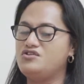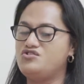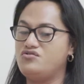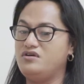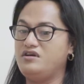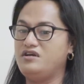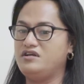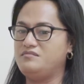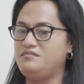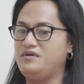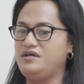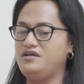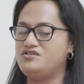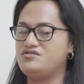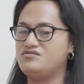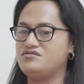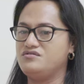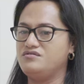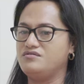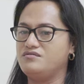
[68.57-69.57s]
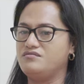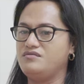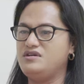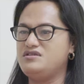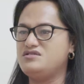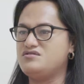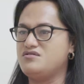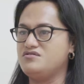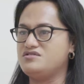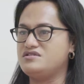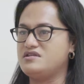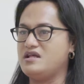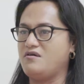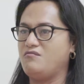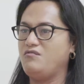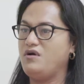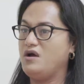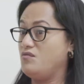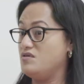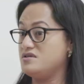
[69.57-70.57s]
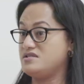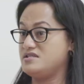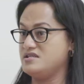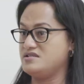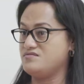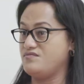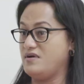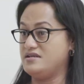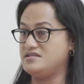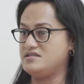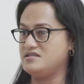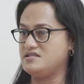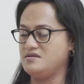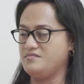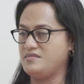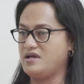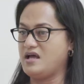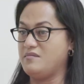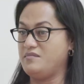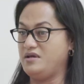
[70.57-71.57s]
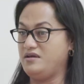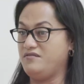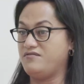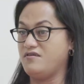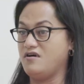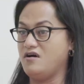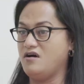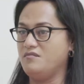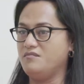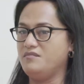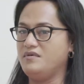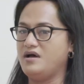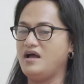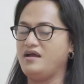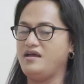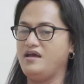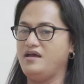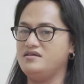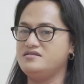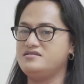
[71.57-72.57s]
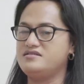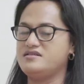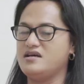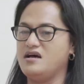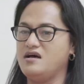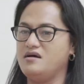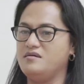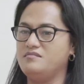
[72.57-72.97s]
triggered me to research, like, where was this racism coming from against